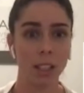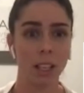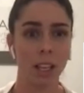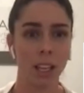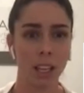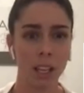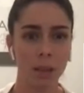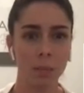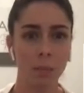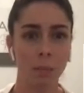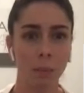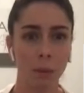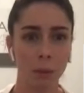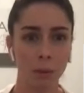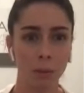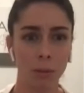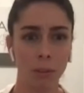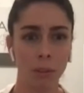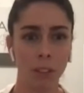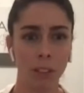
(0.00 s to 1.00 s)
keep
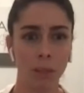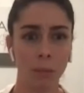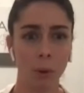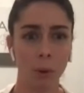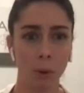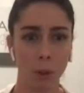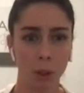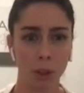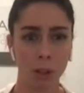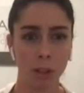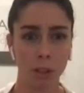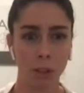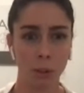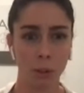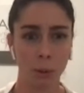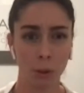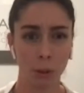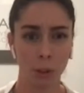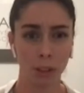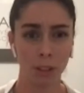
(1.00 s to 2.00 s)
moving, motion is
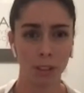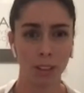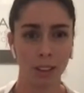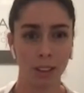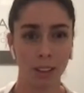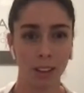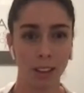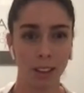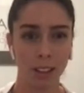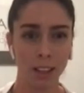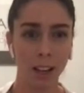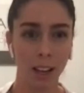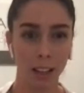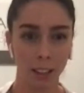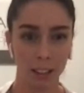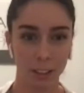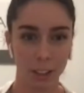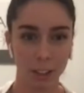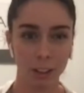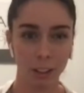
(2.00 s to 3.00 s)
lotion. Yeah,
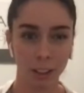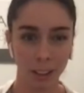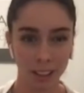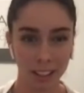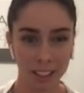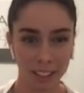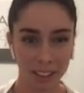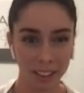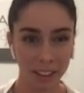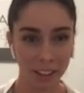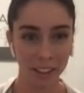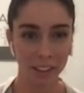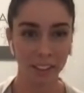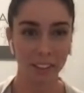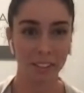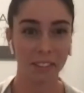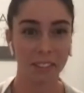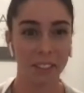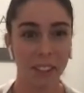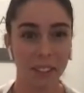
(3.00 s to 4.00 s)
do you think I said that
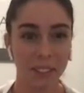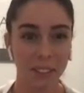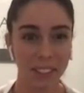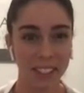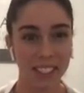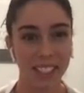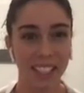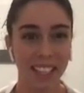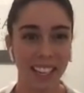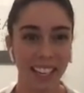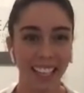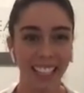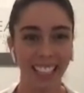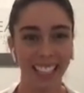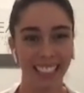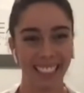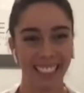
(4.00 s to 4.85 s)
enough times today?